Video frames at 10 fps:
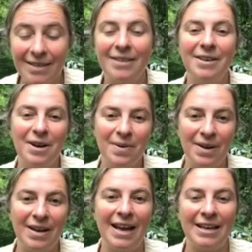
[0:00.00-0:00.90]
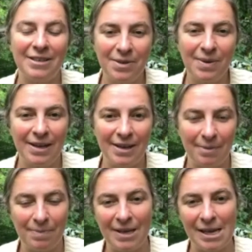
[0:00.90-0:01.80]
and I do end
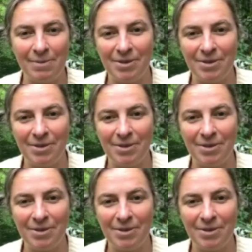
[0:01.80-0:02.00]
up being able